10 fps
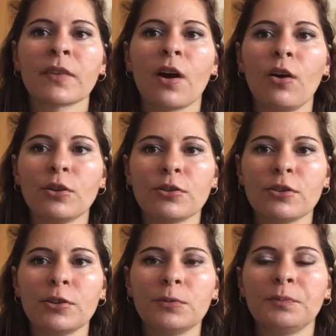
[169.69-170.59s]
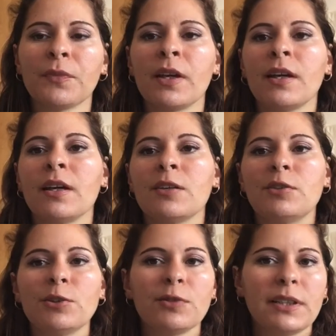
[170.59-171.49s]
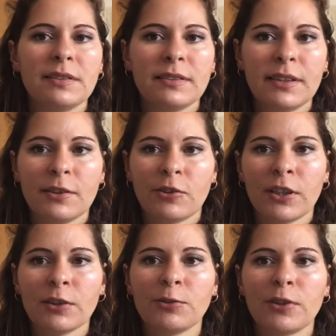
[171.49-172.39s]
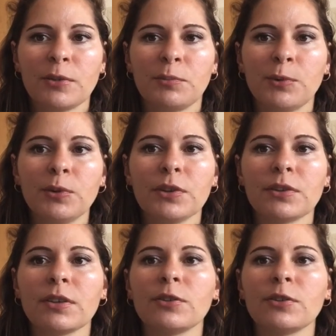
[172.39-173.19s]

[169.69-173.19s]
Also, when you are searching for books,